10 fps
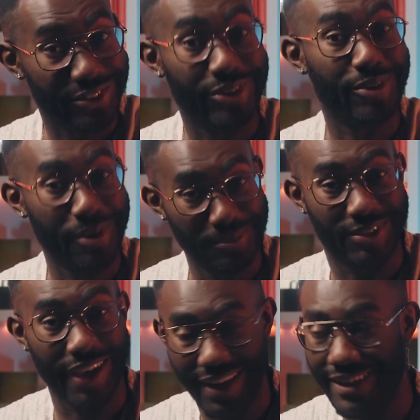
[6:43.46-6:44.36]
you know what I'm
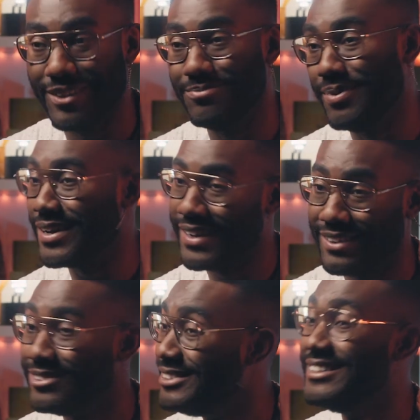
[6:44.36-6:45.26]
saying? But uh,
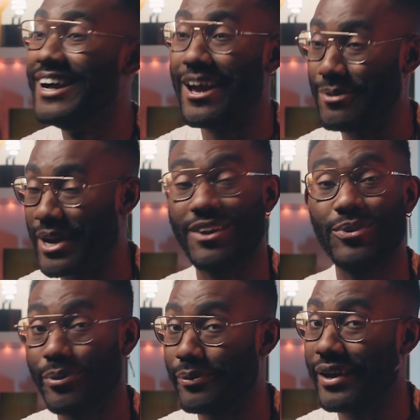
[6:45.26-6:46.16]
hey, we gotta
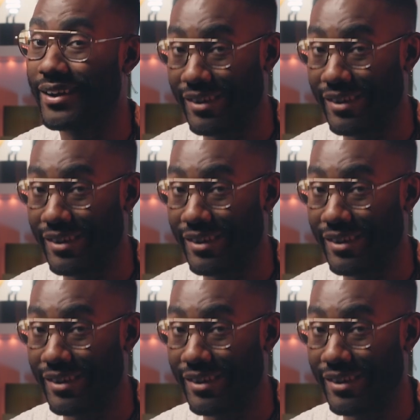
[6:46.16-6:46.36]
do what we gotta